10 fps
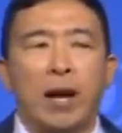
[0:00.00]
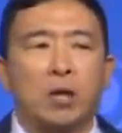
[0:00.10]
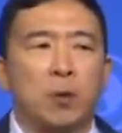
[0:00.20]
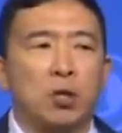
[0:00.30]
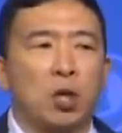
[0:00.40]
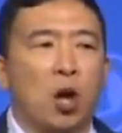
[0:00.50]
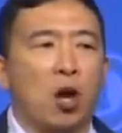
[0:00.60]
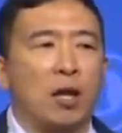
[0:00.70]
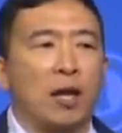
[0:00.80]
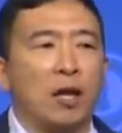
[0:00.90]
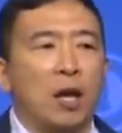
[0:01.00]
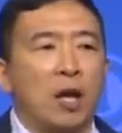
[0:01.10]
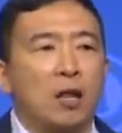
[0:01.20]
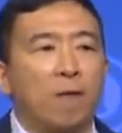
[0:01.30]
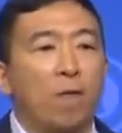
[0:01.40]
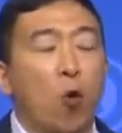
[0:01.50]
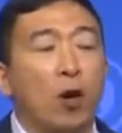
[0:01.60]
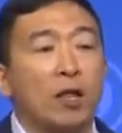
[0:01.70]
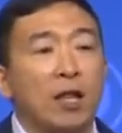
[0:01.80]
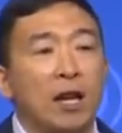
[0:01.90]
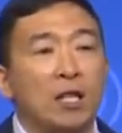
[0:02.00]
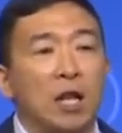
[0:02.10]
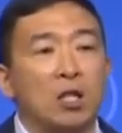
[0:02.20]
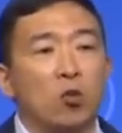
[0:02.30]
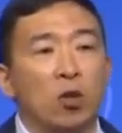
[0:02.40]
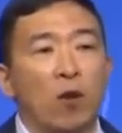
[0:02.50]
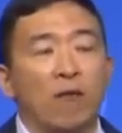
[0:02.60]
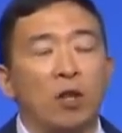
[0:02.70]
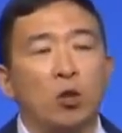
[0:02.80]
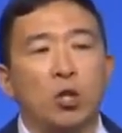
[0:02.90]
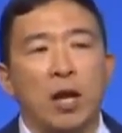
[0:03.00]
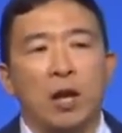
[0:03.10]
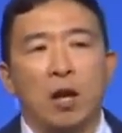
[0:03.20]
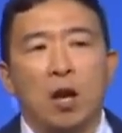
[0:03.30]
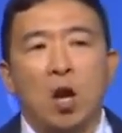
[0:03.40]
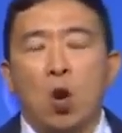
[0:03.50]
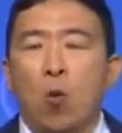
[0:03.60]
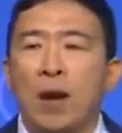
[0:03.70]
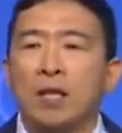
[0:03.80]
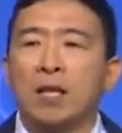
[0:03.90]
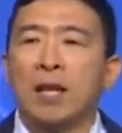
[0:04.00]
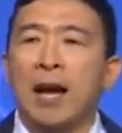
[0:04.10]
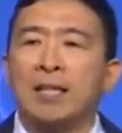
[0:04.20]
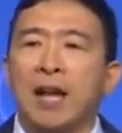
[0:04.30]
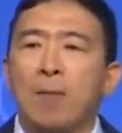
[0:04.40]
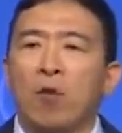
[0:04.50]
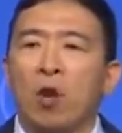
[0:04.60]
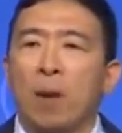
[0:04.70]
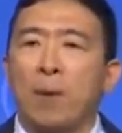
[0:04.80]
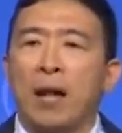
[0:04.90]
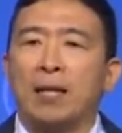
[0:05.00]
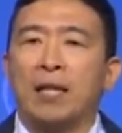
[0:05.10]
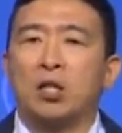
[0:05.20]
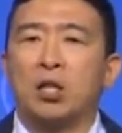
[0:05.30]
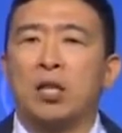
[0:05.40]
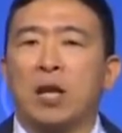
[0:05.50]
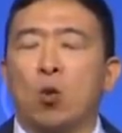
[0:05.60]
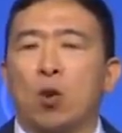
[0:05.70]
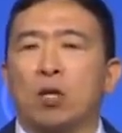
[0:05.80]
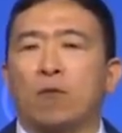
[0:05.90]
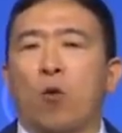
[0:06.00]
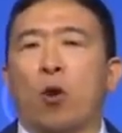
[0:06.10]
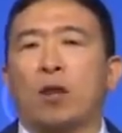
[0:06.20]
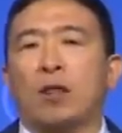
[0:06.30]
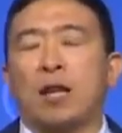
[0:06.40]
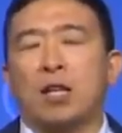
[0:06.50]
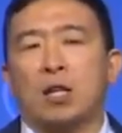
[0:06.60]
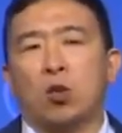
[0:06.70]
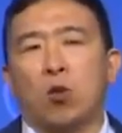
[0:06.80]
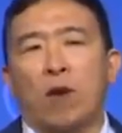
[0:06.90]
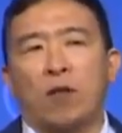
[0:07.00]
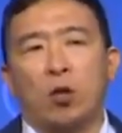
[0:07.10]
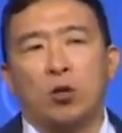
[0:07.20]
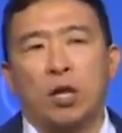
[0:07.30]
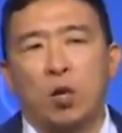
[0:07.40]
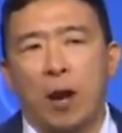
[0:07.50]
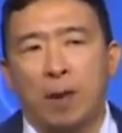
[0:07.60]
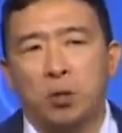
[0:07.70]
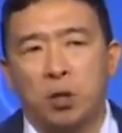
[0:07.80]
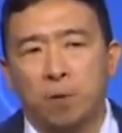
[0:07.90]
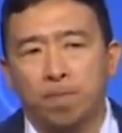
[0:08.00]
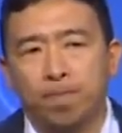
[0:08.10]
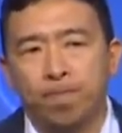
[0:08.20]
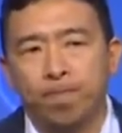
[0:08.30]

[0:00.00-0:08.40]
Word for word: what experts are calling the fourth industrial revolution. When is the last time you've heard a politician say the words fourth industrial revolution, New Hampshire?